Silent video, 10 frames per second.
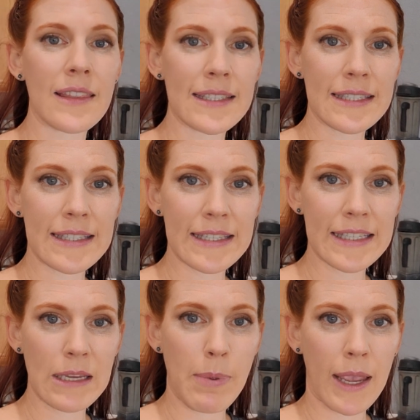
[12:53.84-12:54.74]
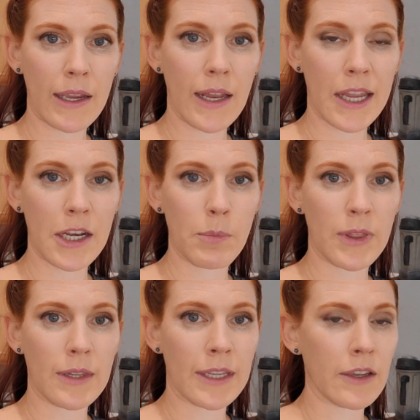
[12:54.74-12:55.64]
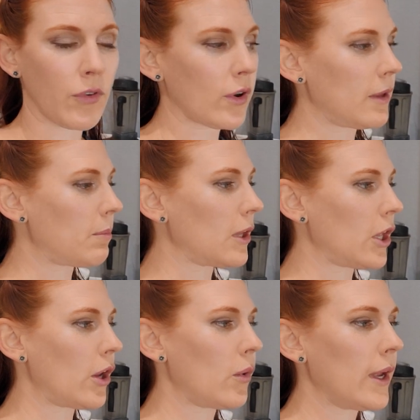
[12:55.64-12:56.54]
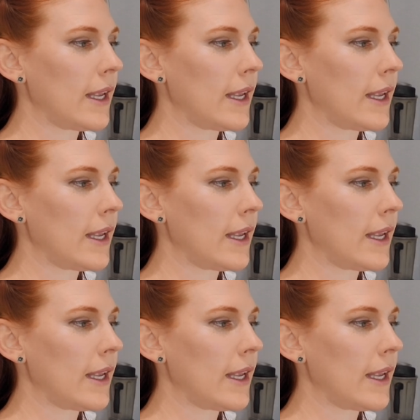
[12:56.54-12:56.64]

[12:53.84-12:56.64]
this is the seed packet. I'm gonna put the link for it below.